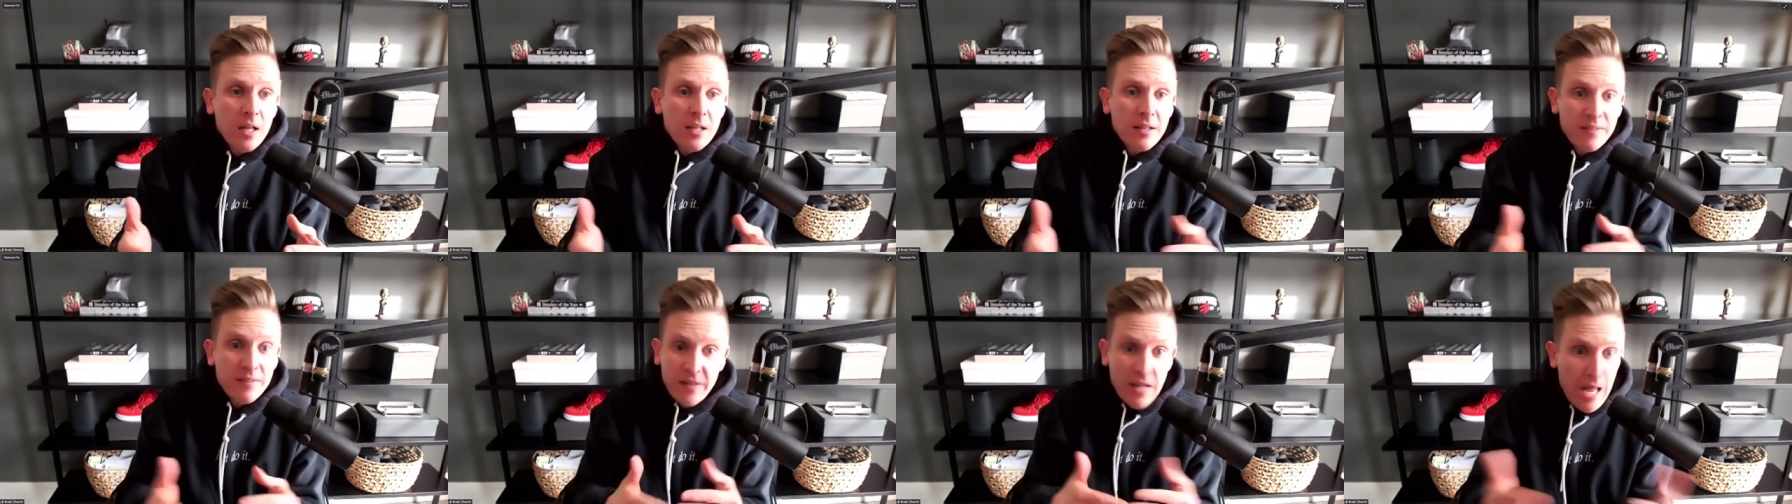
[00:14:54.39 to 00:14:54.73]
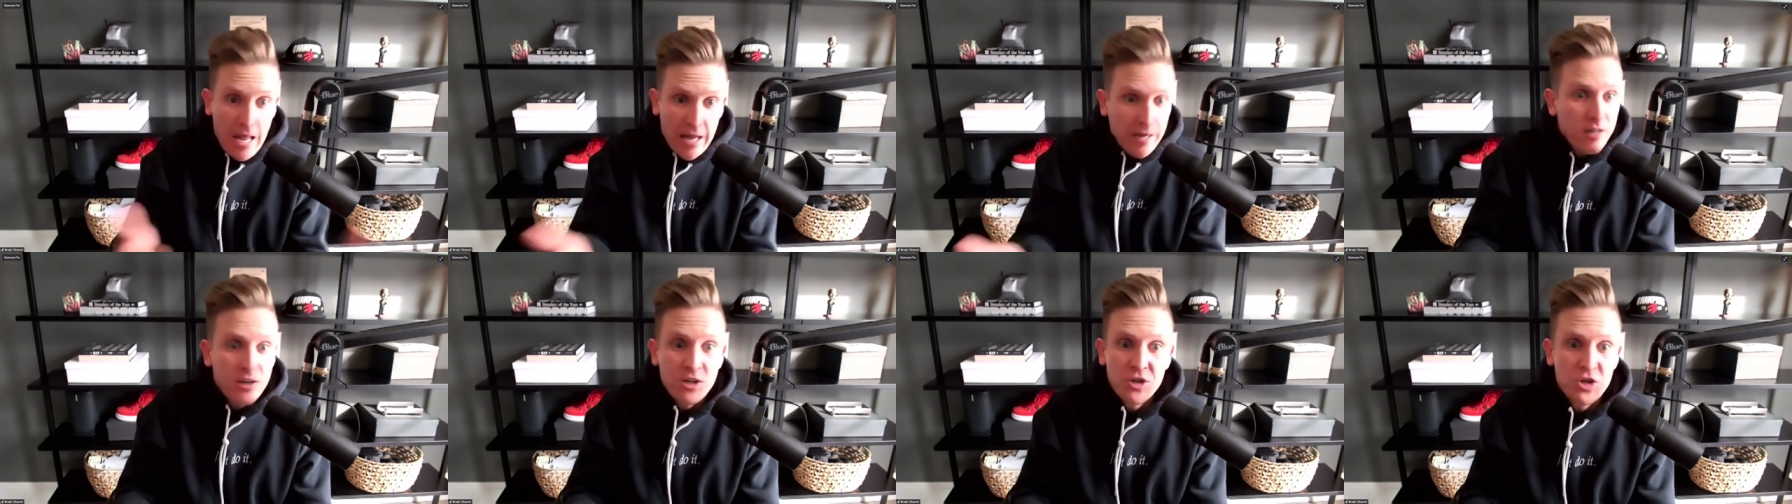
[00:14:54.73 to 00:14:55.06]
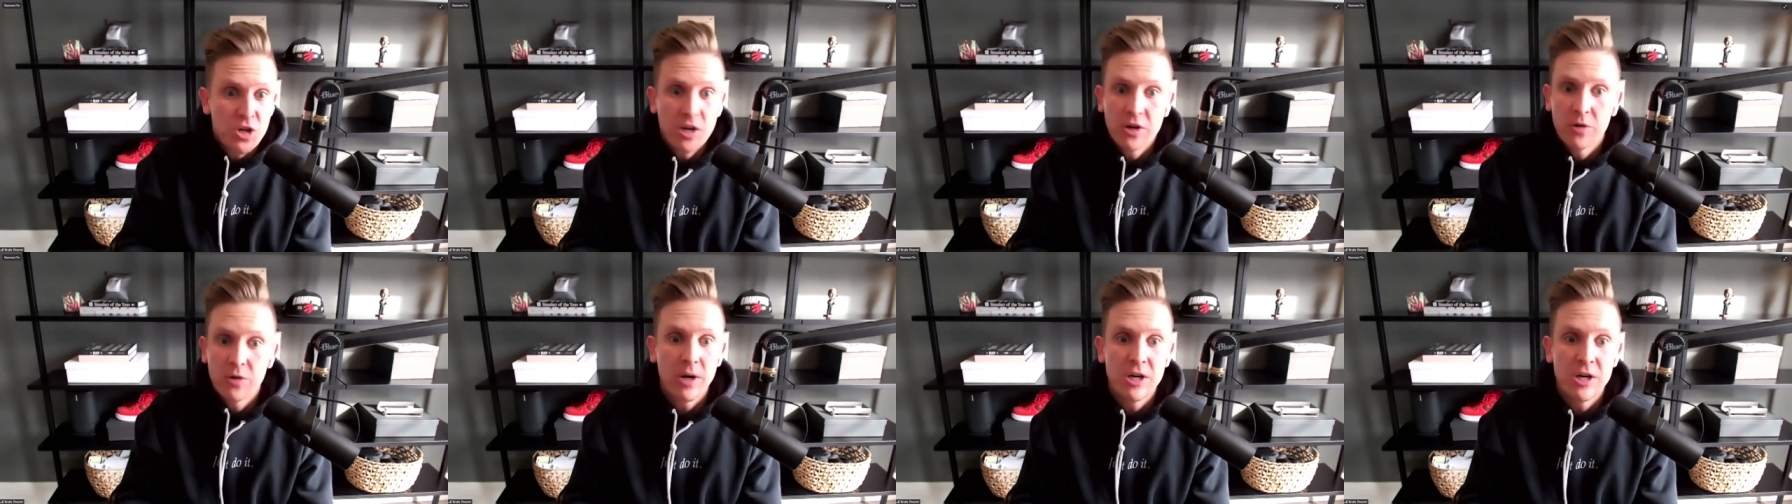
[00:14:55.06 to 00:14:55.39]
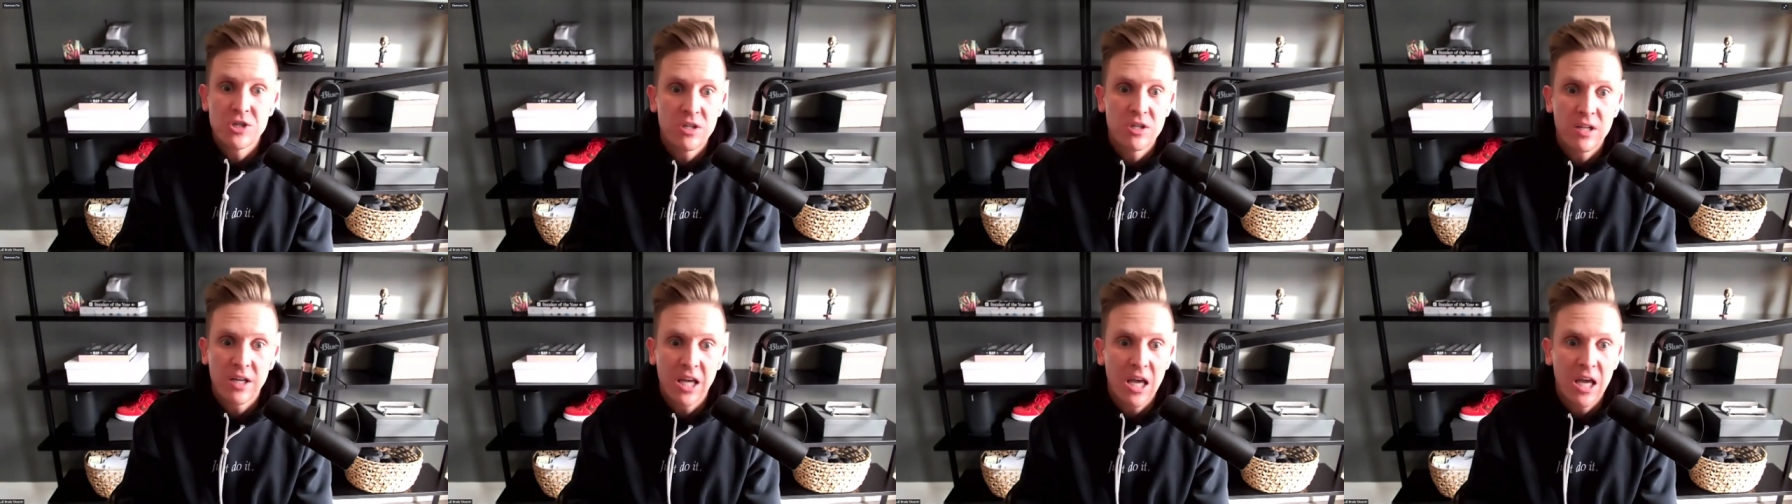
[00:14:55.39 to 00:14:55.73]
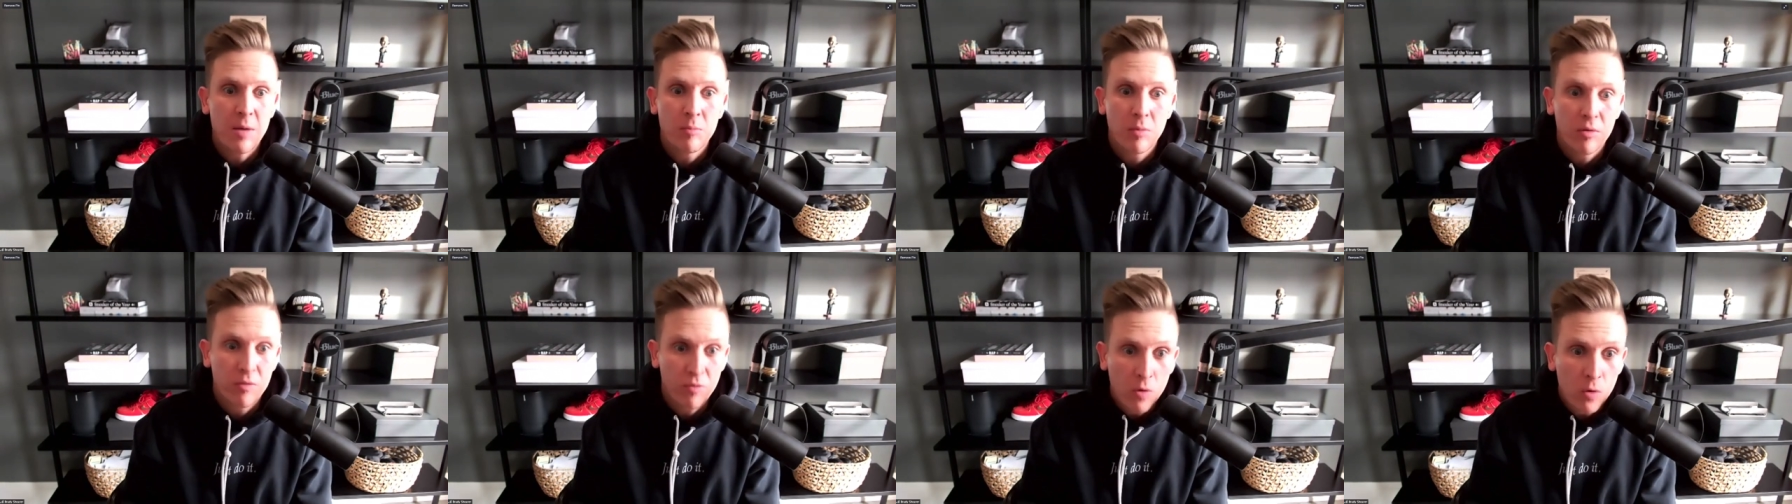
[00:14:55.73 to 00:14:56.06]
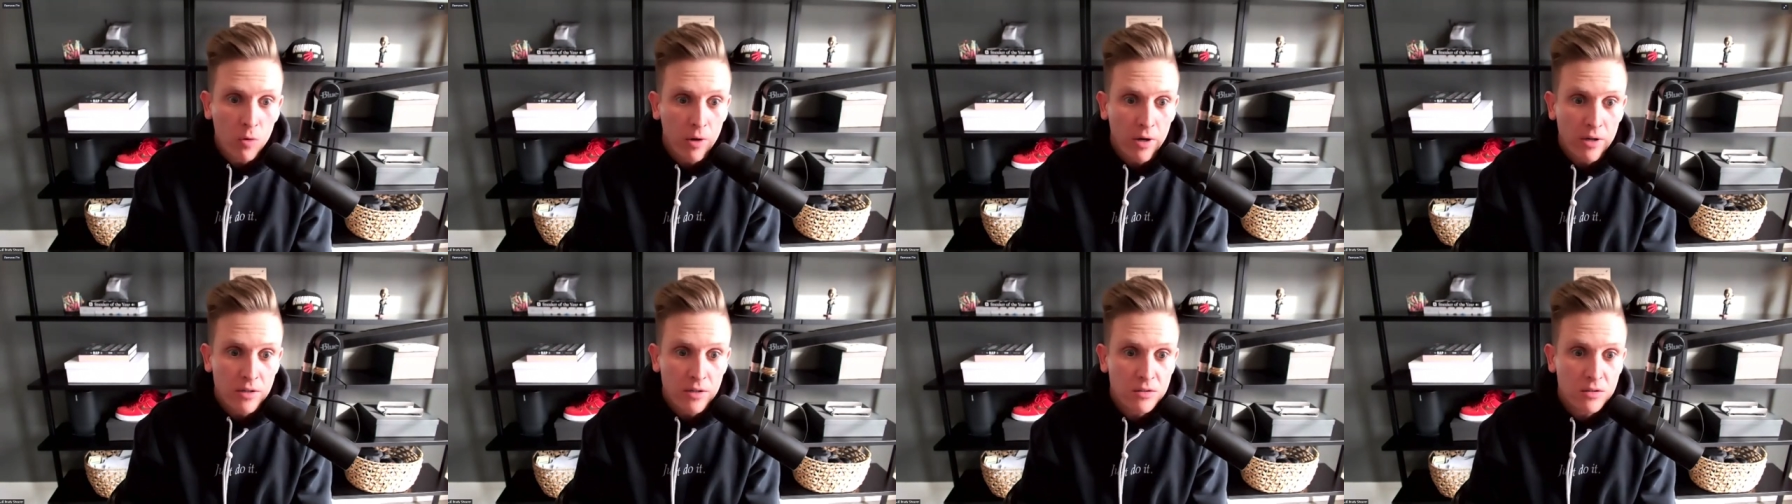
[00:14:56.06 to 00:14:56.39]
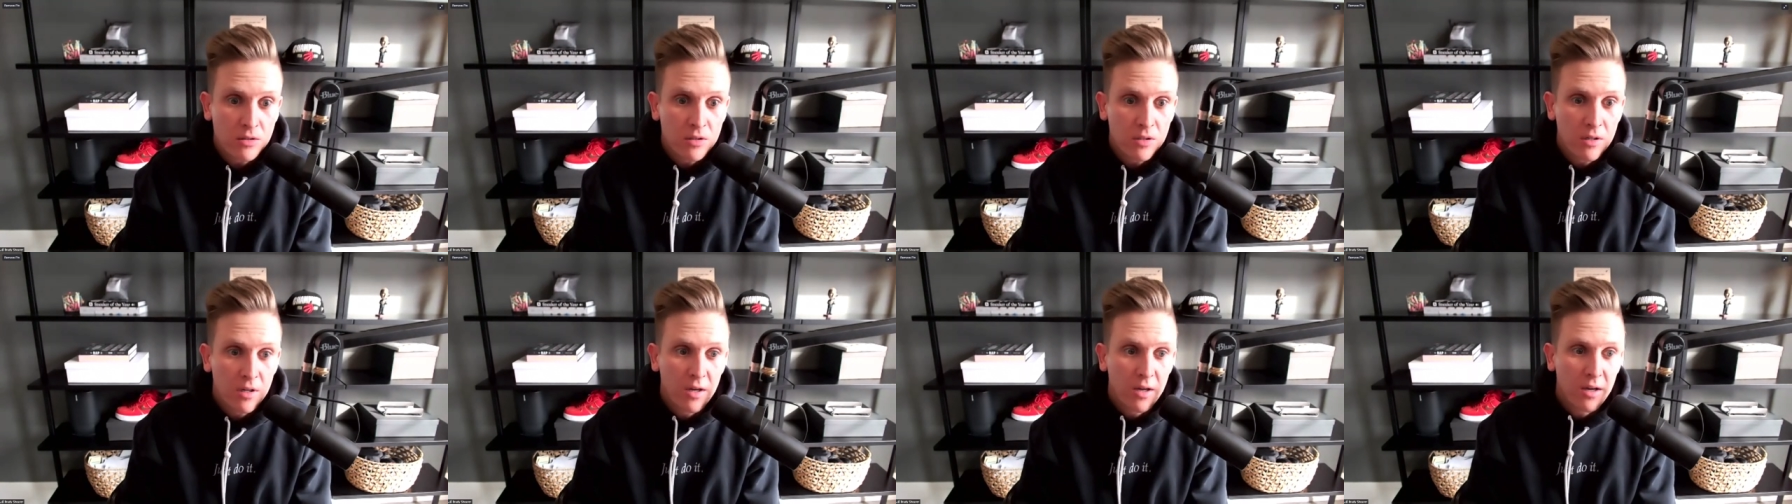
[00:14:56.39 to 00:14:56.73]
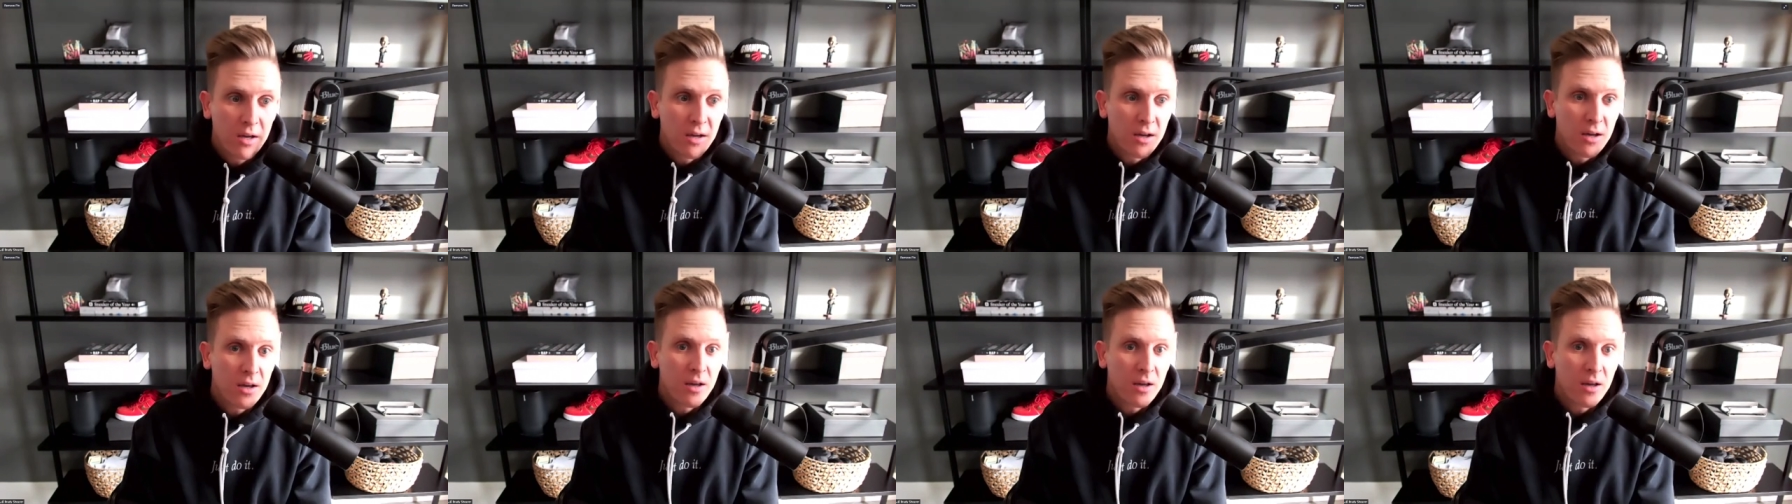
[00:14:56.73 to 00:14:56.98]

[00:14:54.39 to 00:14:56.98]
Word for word: any generation that came before us. Yeah, sure.